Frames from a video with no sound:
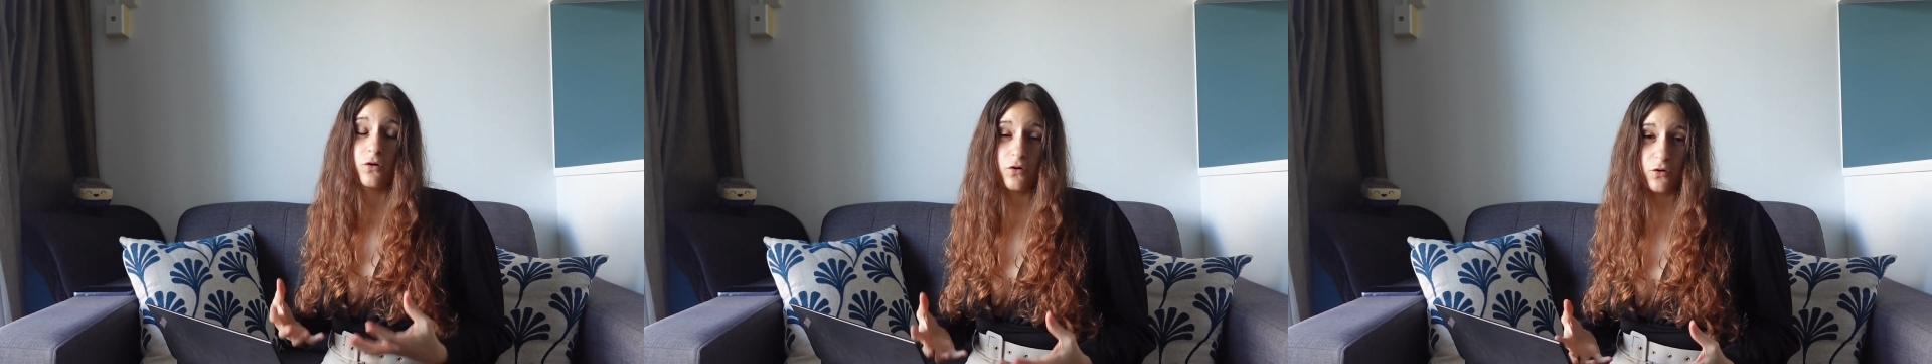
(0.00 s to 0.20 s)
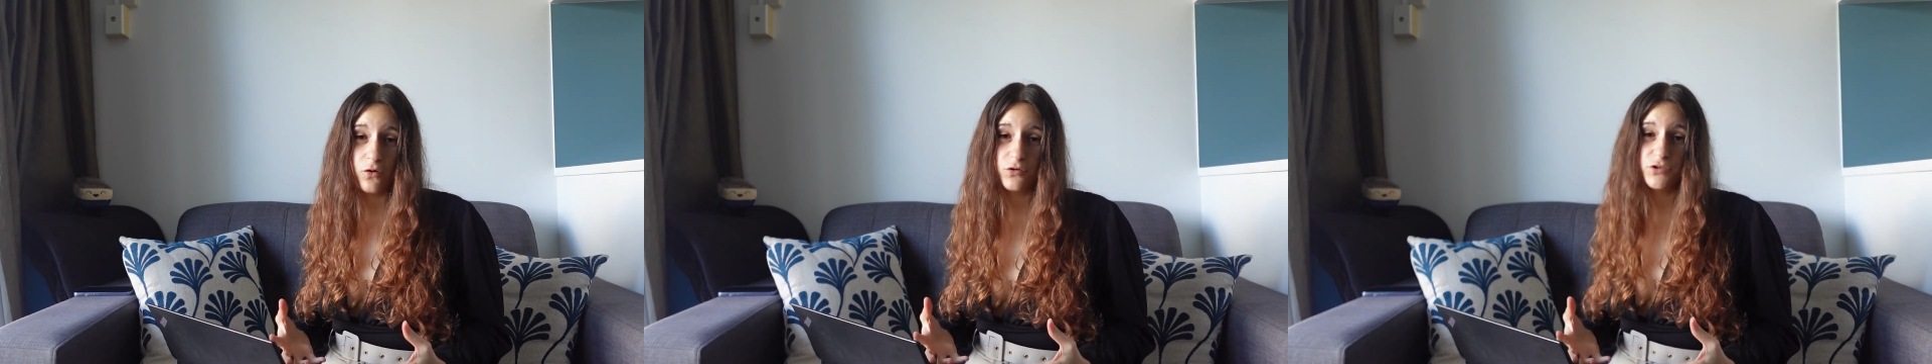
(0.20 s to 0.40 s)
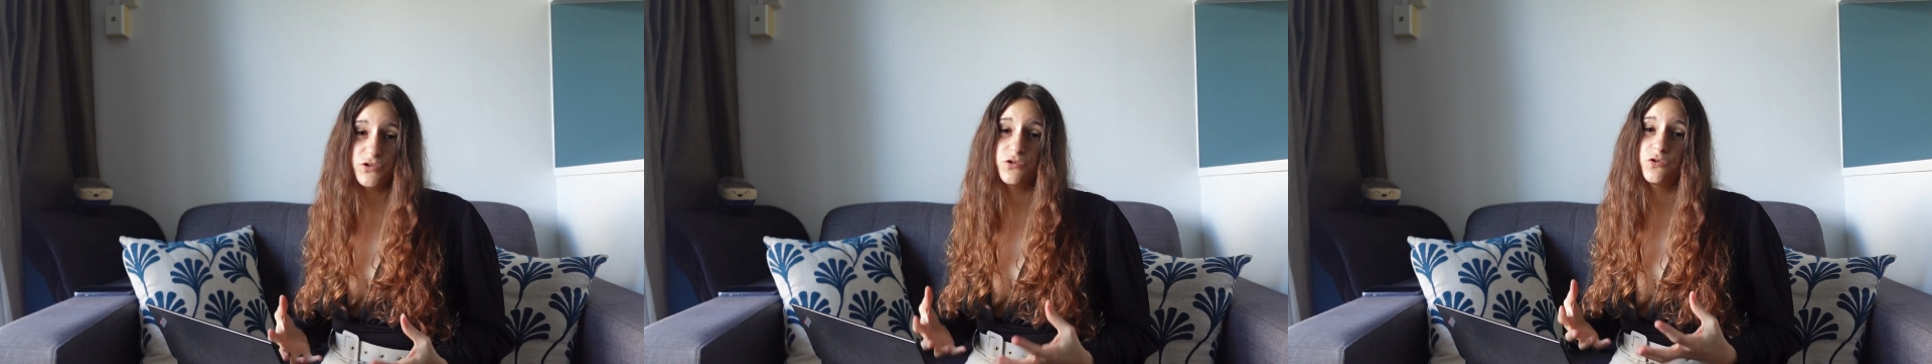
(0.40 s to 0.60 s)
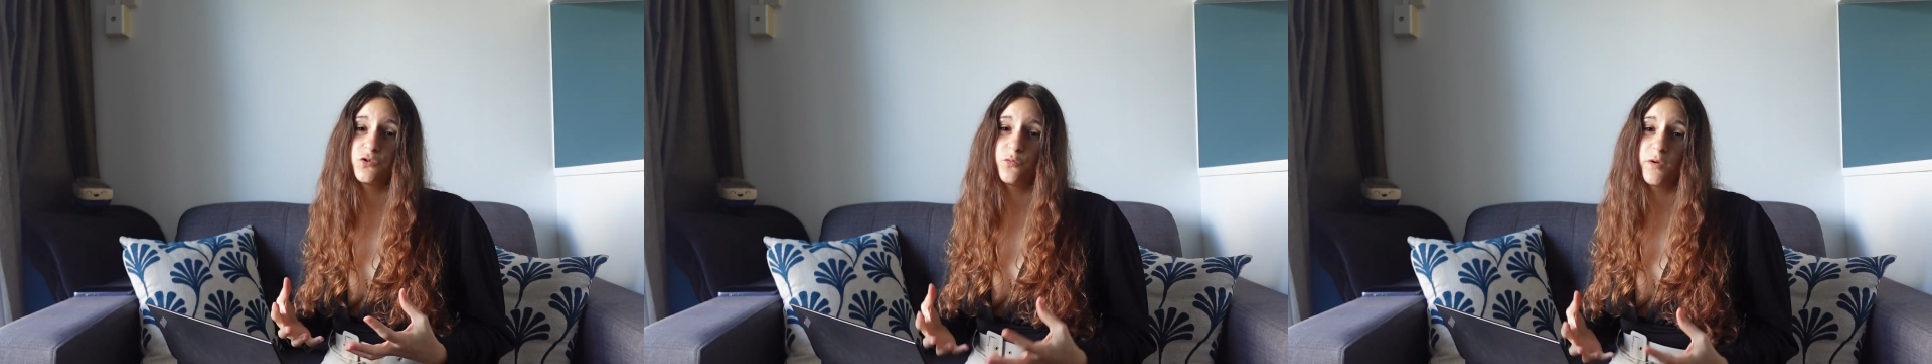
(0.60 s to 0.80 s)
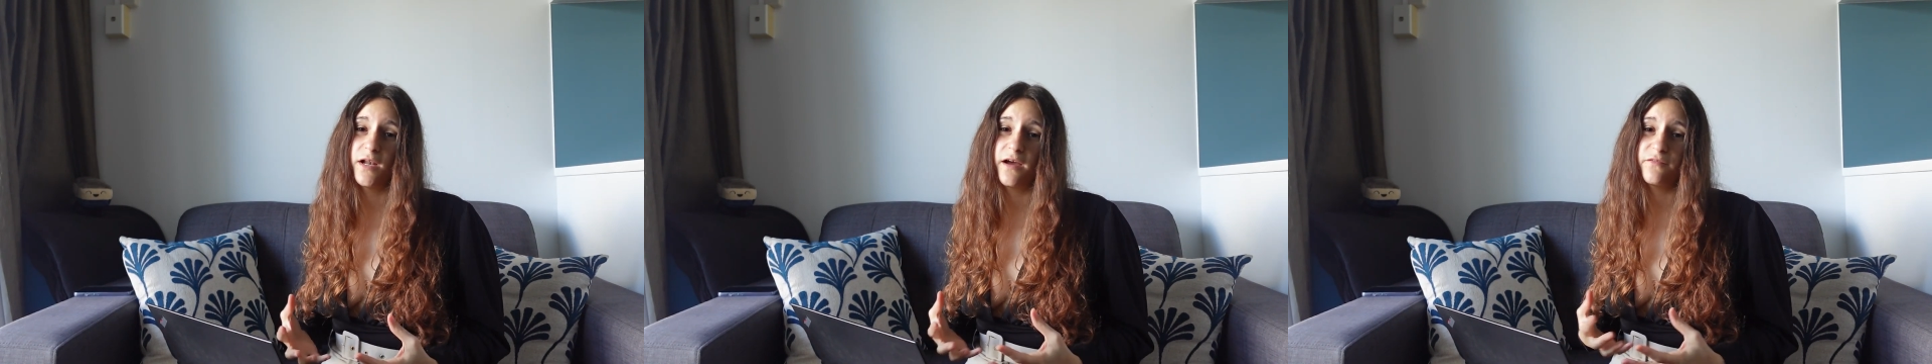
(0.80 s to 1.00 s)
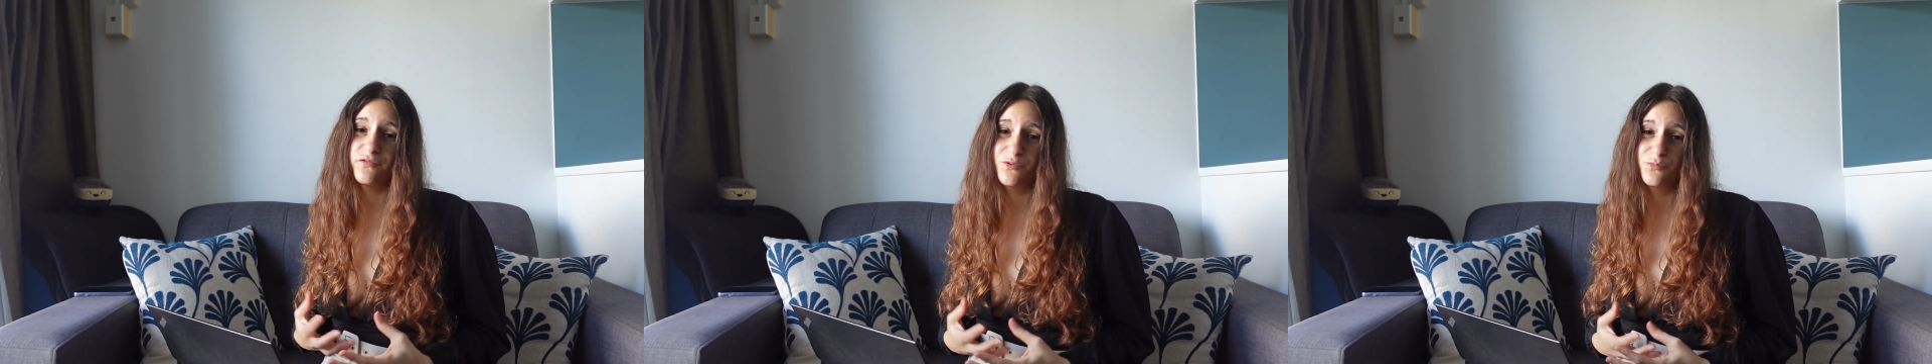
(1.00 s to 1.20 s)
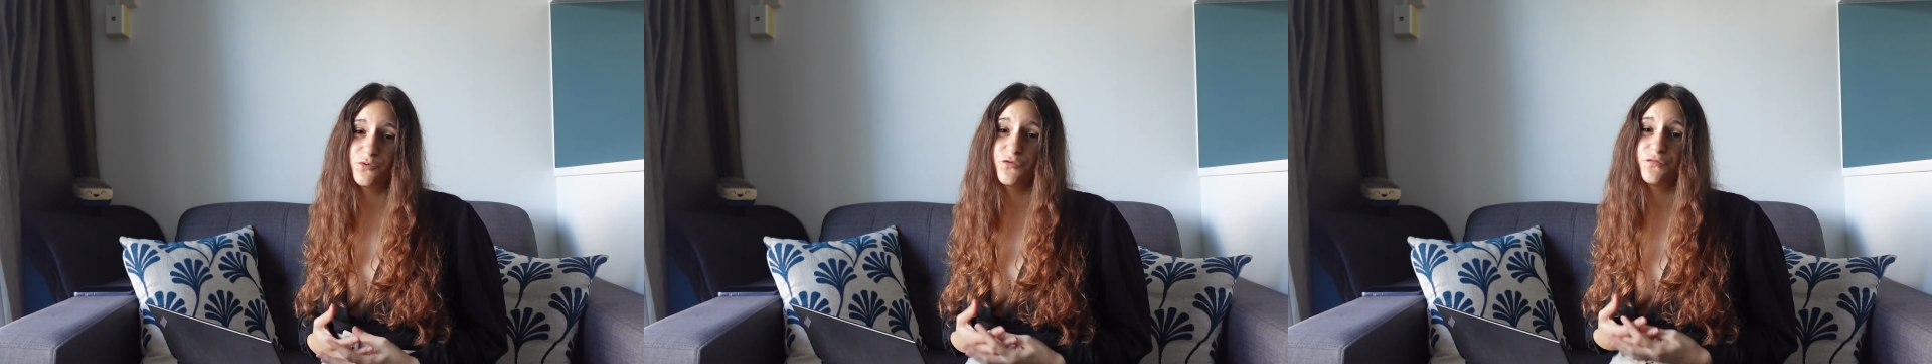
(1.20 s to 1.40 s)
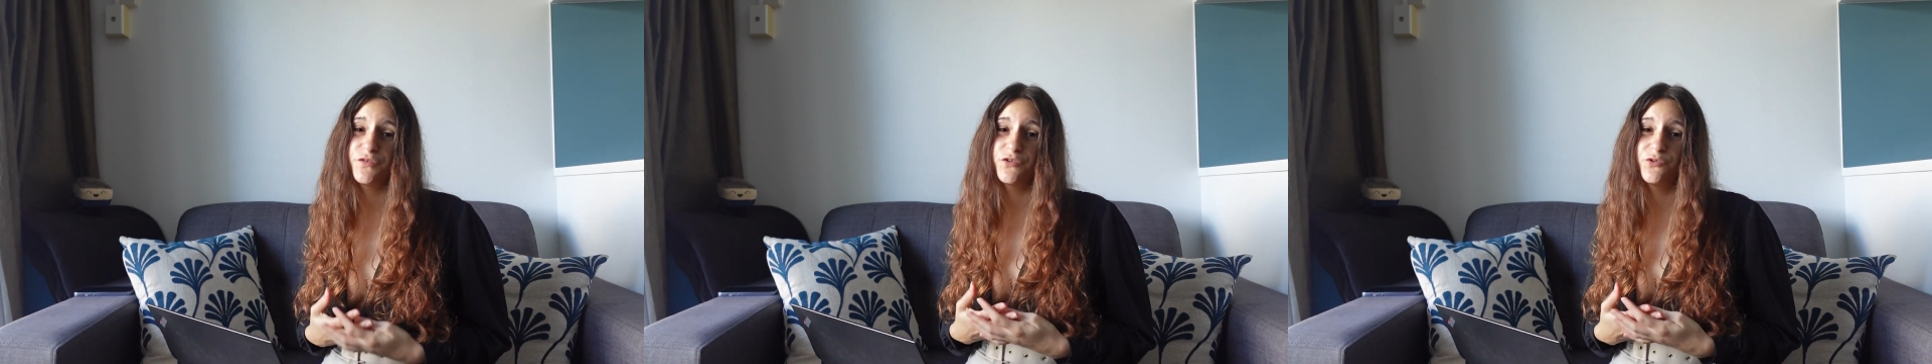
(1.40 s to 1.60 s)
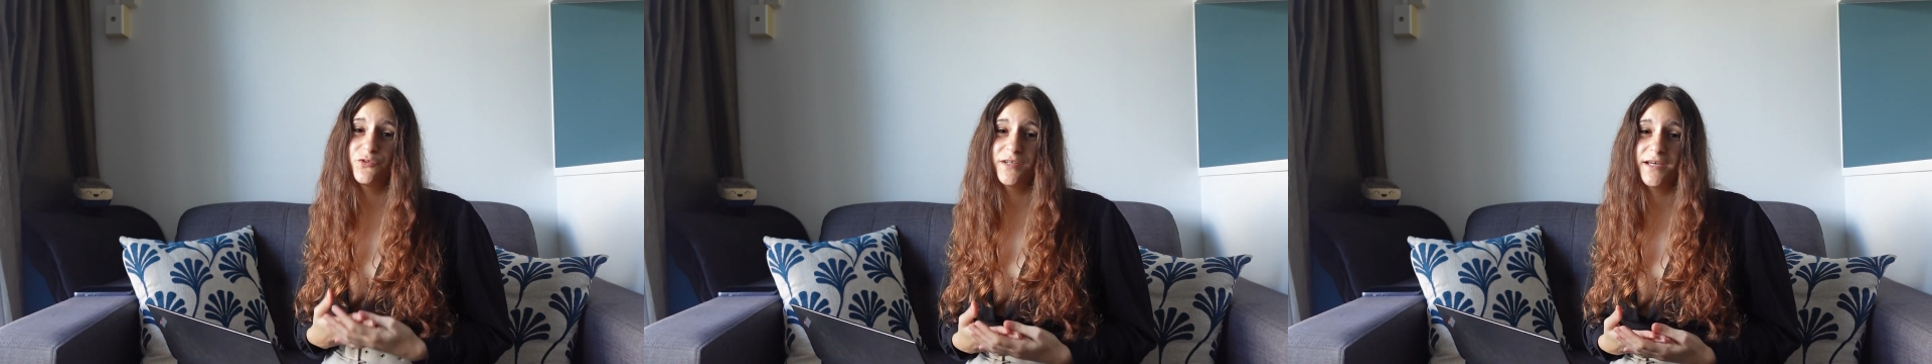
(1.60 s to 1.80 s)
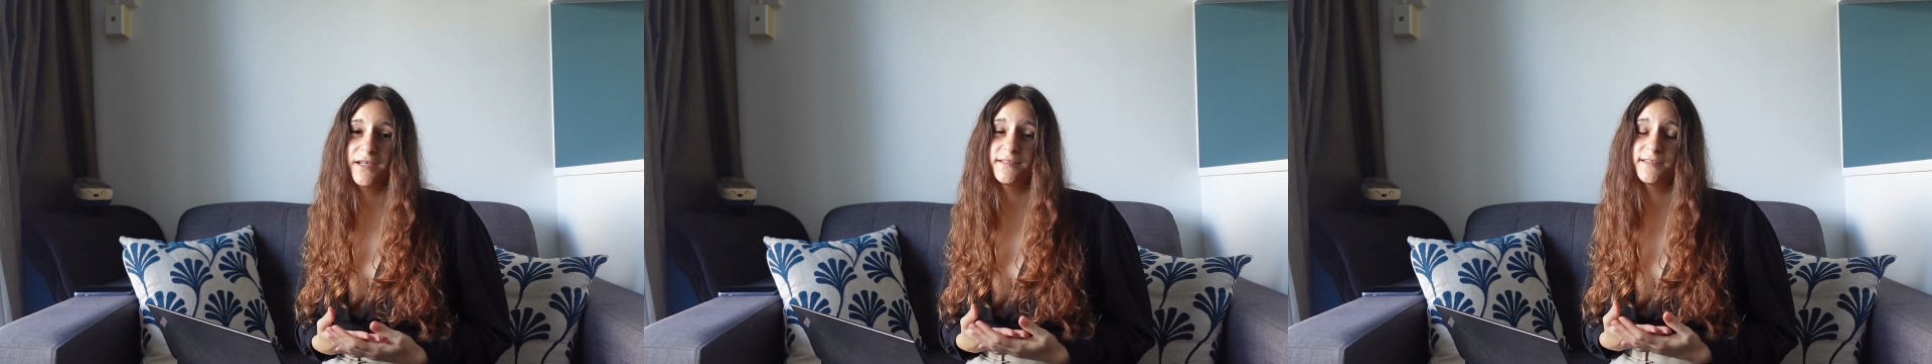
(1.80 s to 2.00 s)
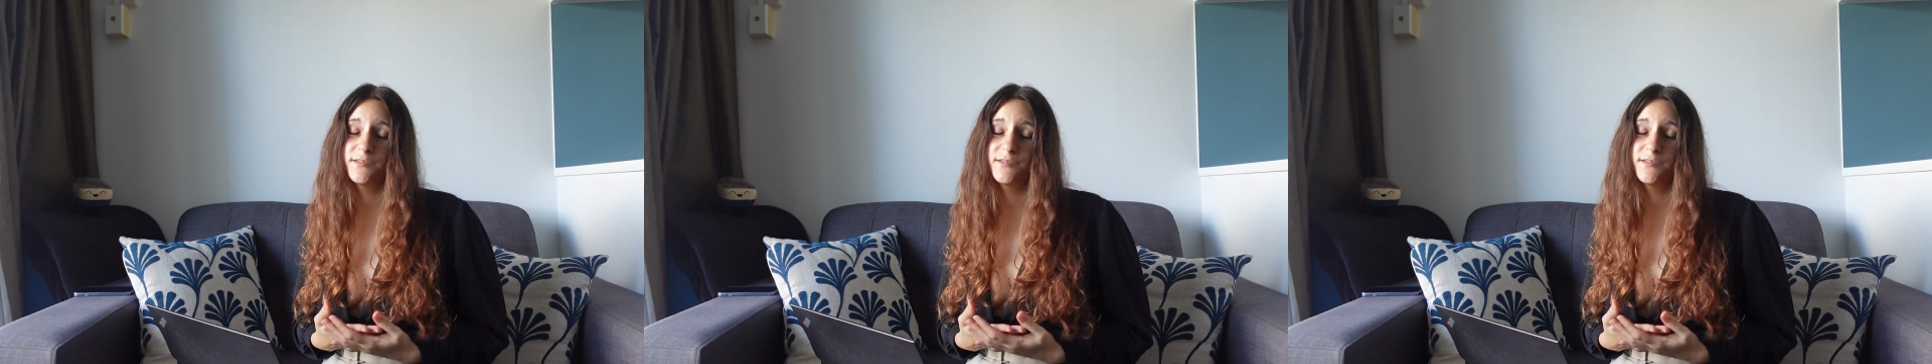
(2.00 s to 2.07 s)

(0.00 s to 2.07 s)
Also, you will have to prove that you can